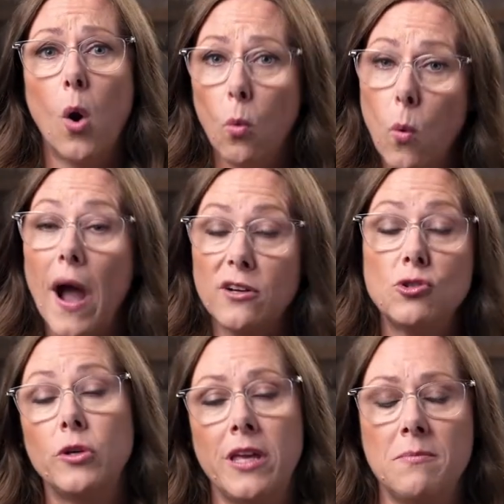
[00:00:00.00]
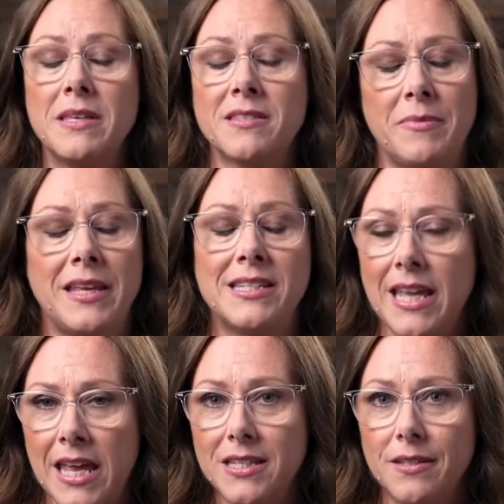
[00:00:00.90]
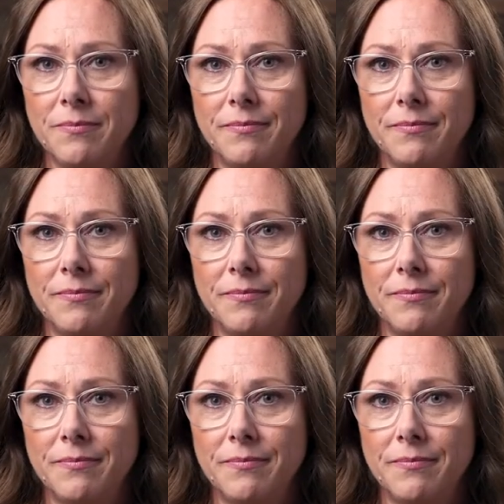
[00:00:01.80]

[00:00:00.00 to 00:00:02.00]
Why don't you get me something to eat?"